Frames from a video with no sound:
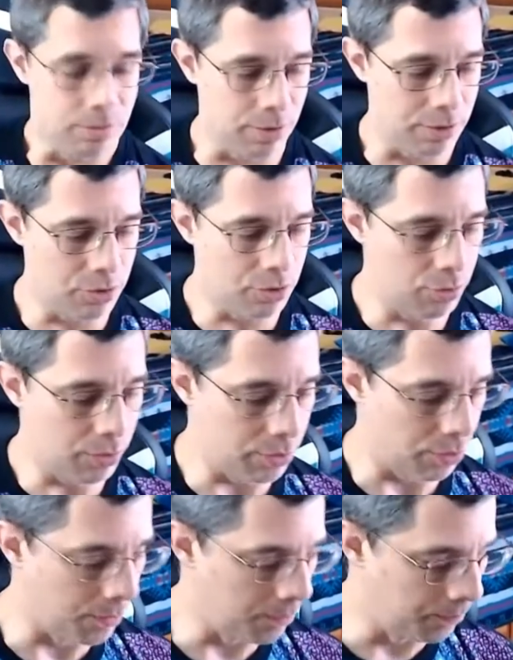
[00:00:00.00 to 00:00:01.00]
when you chew
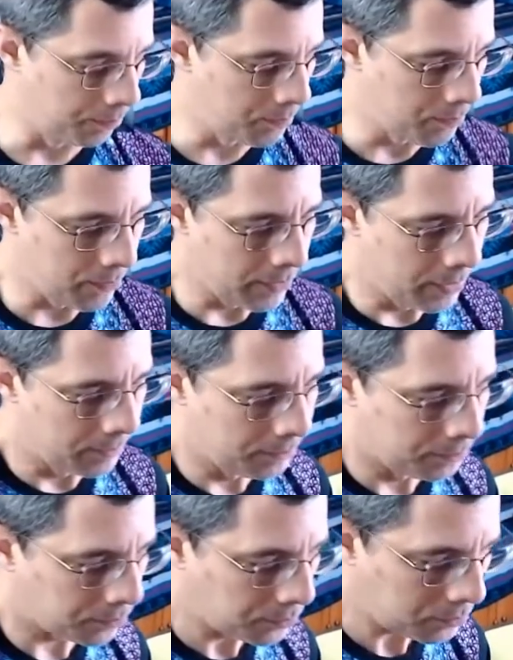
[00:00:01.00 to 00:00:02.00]
into them.
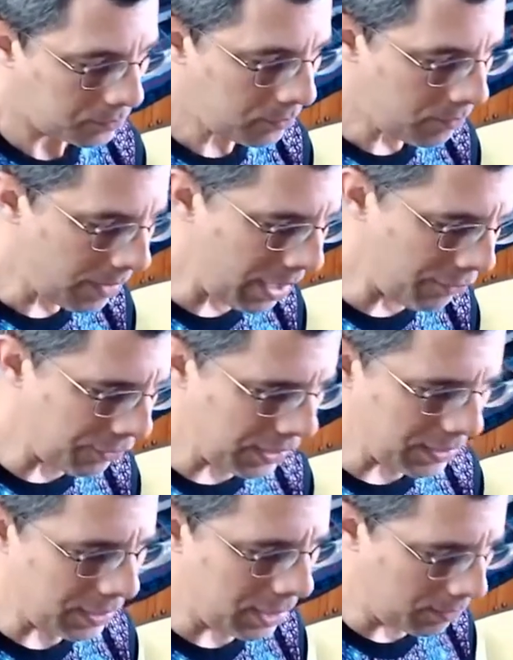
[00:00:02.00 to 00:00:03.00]
I
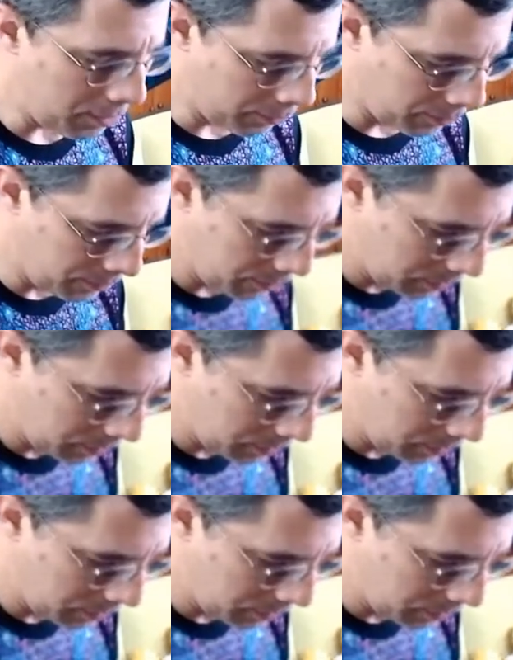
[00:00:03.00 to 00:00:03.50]
forget the name of them.